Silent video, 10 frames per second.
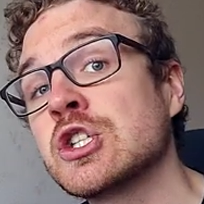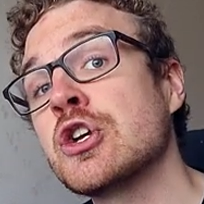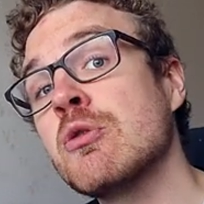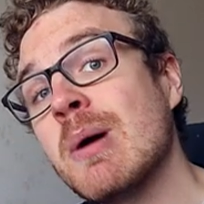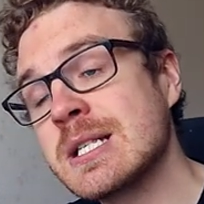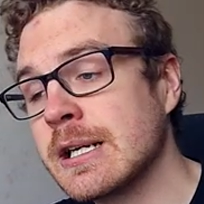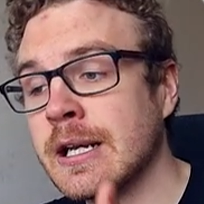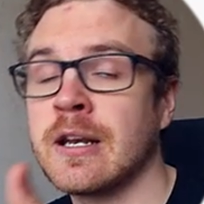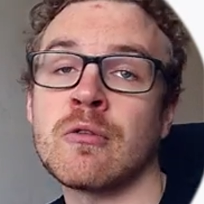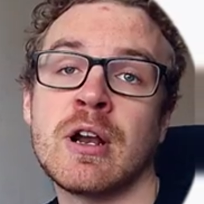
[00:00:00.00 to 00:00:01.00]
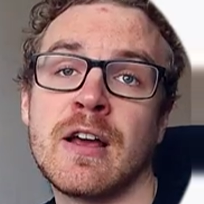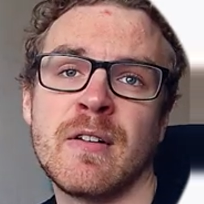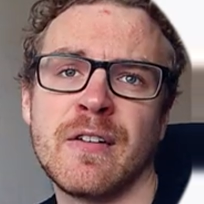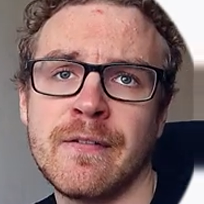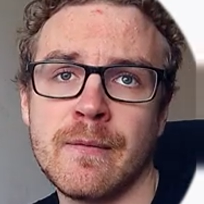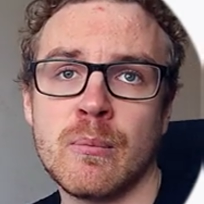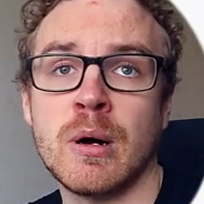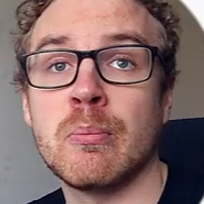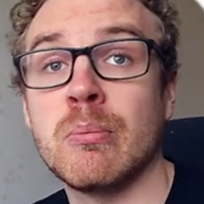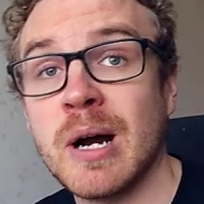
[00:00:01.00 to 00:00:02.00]
So you basically need a relevant
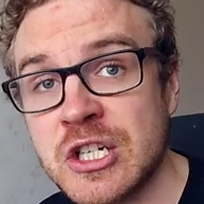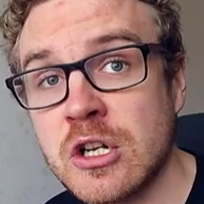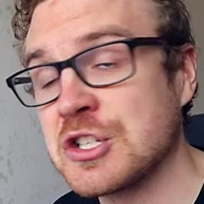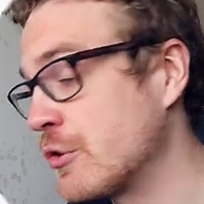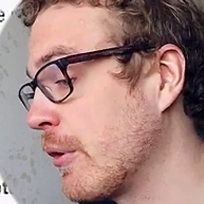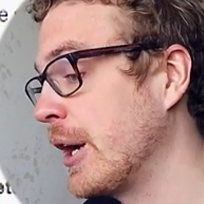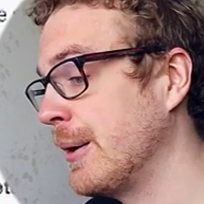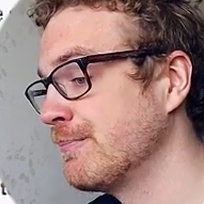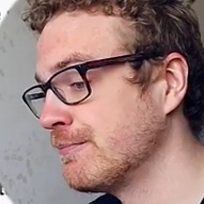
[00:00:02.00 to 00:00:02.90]
bachelor's degree